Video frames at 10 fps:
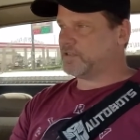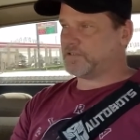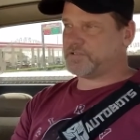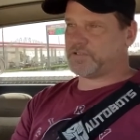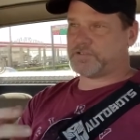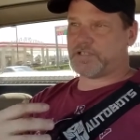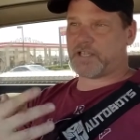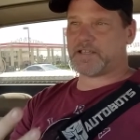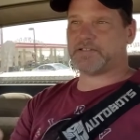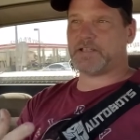You know, you
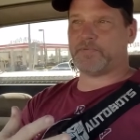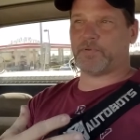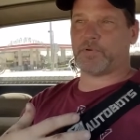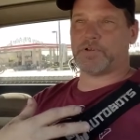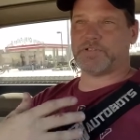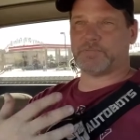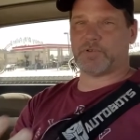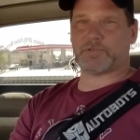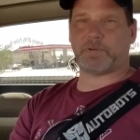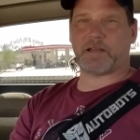take his deep voice and
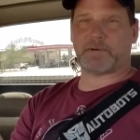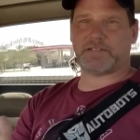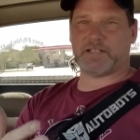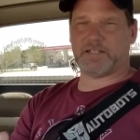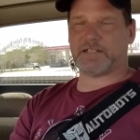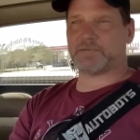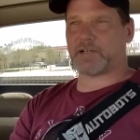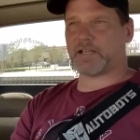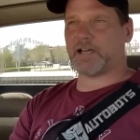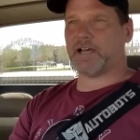multiply it by 10, that's
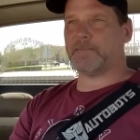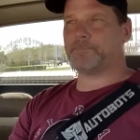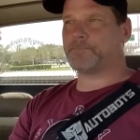what I got.